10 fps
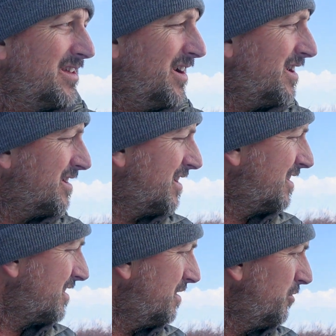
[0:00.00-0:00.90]
Ton
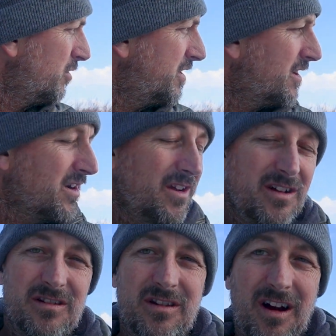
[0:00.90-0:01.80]
of mule deer.
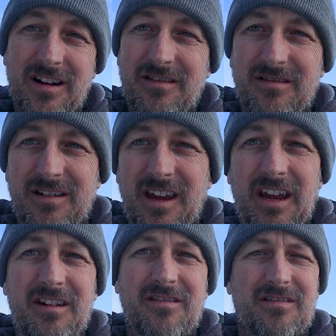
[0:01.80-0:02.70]
Ducks and
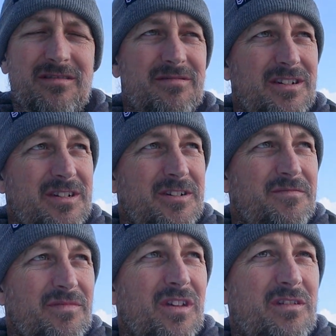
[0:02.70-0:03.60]
geese, and
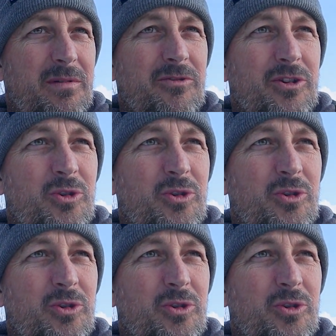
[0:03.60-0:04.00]
it's been really